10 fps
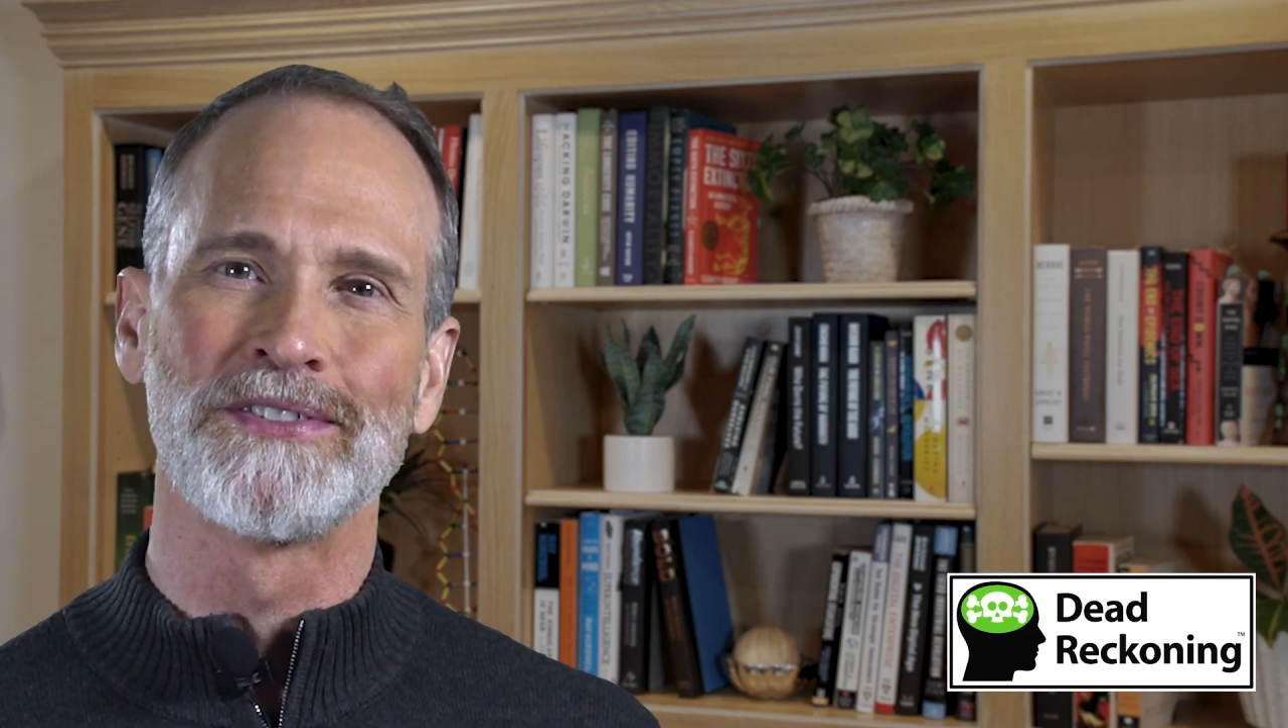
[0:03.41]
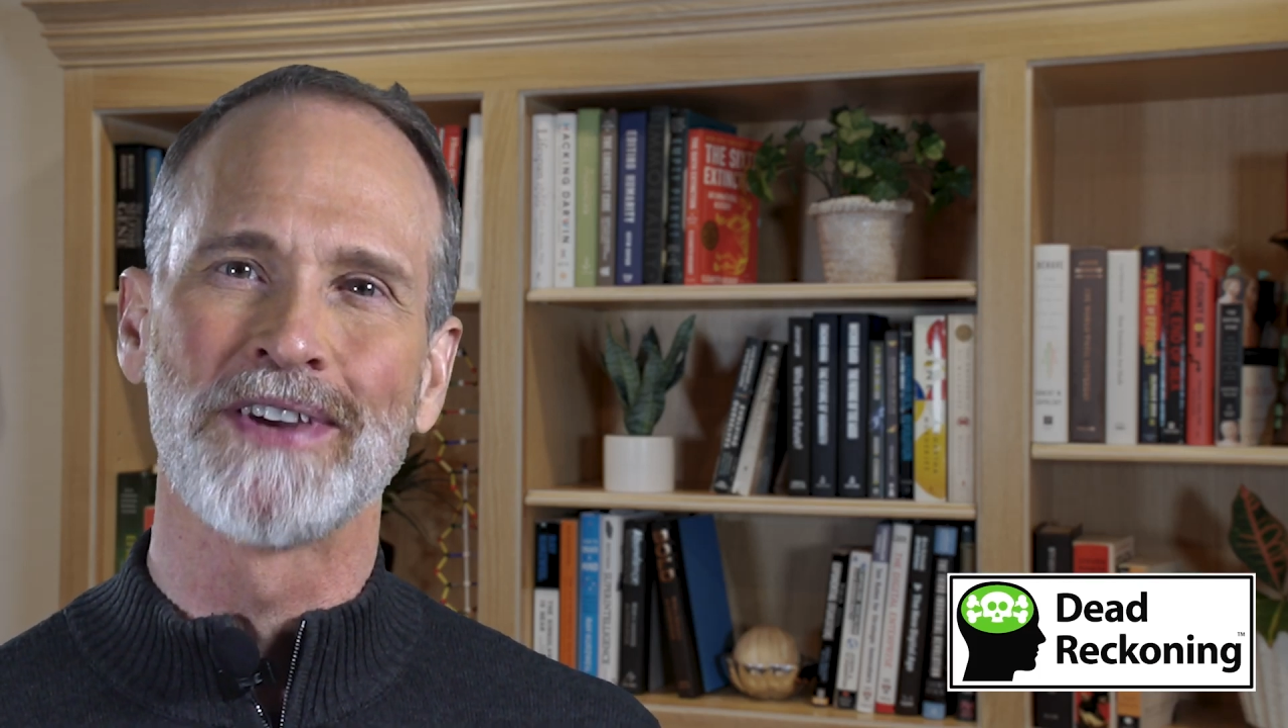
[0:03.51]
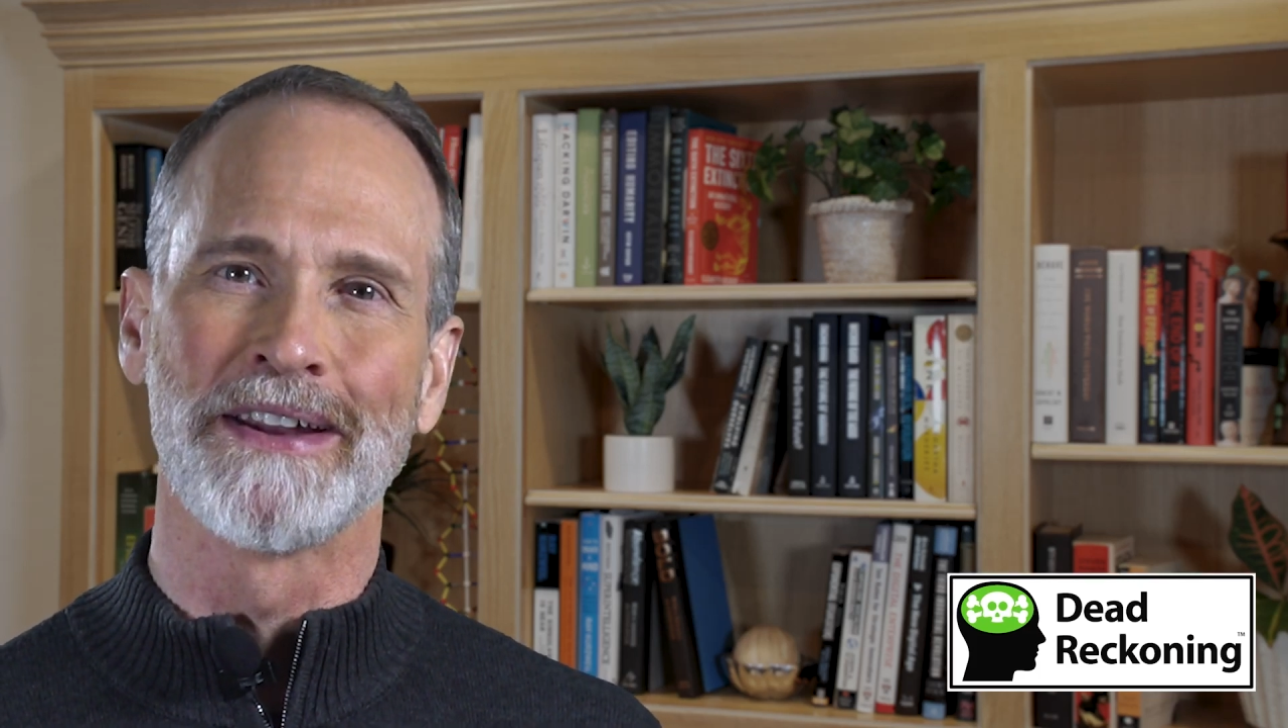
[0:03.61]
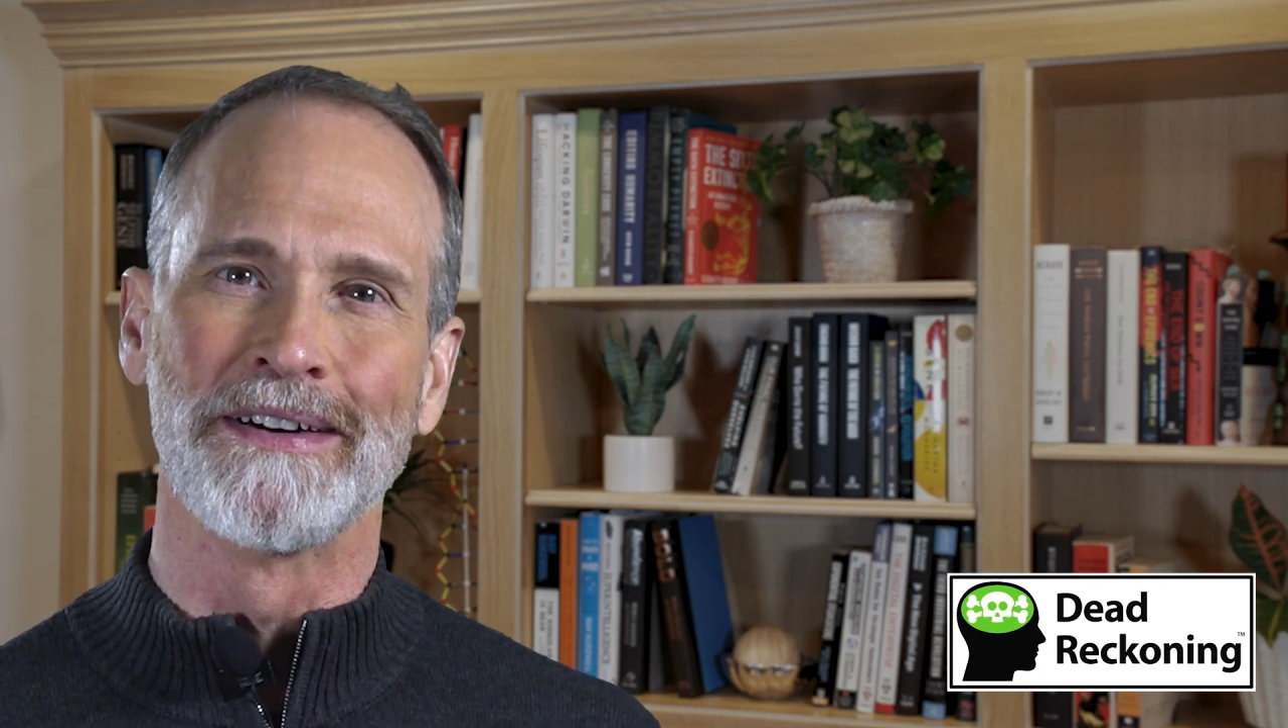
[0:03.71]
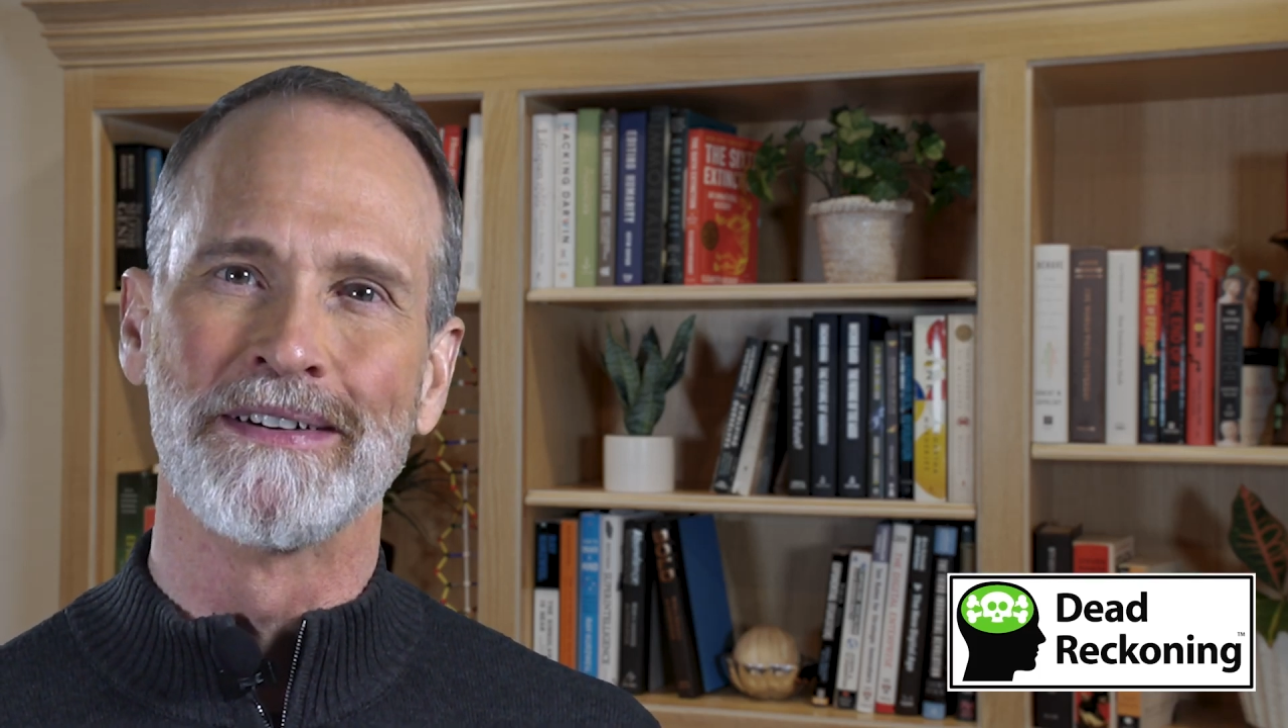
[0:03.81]

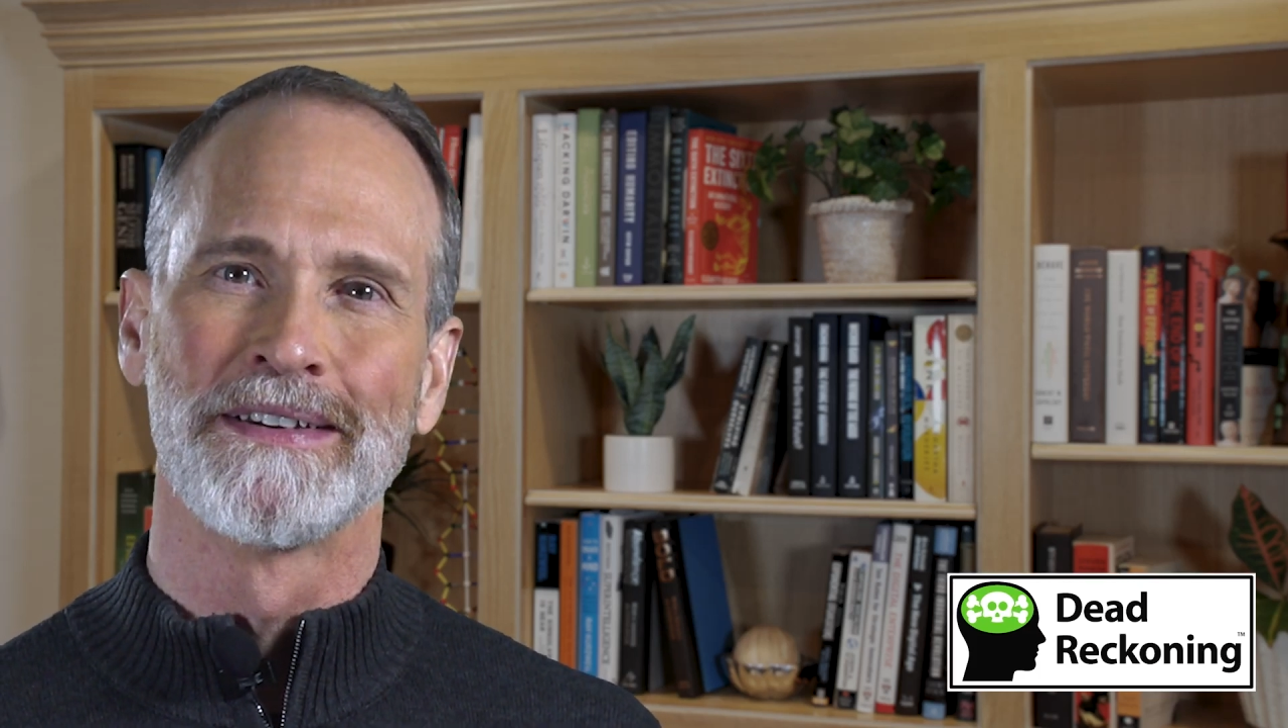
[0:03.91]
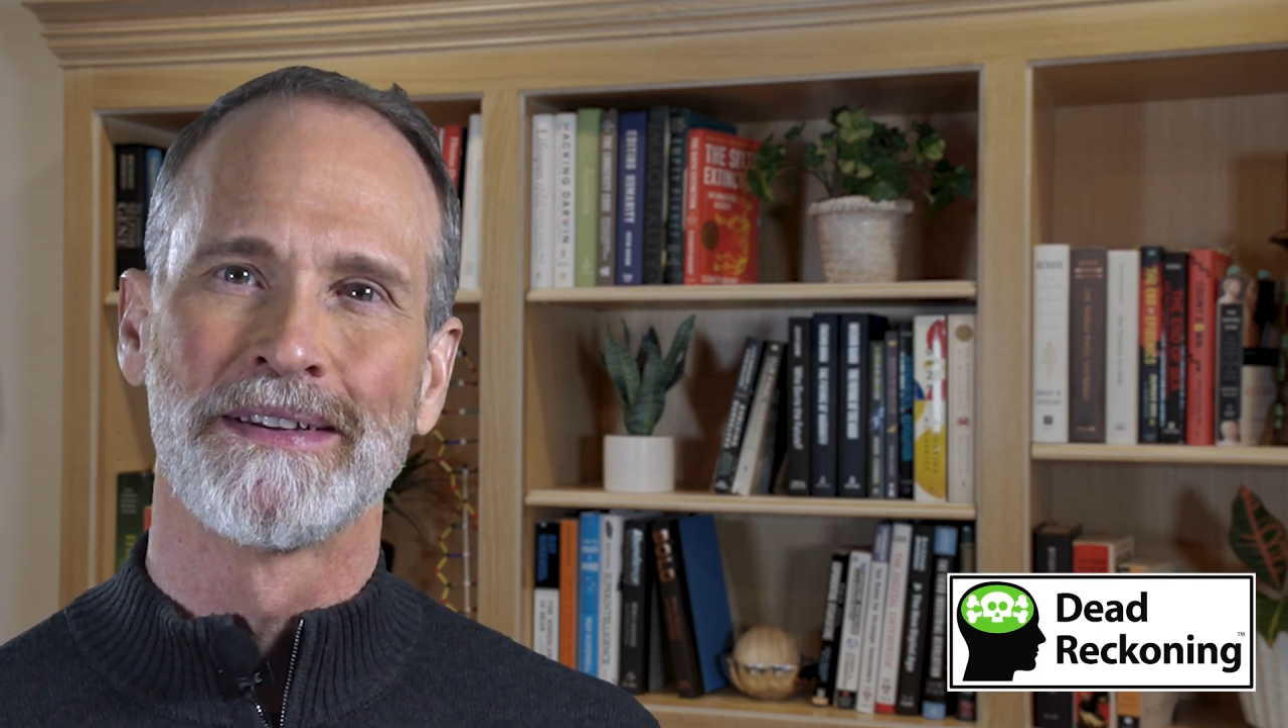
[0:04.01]
channel.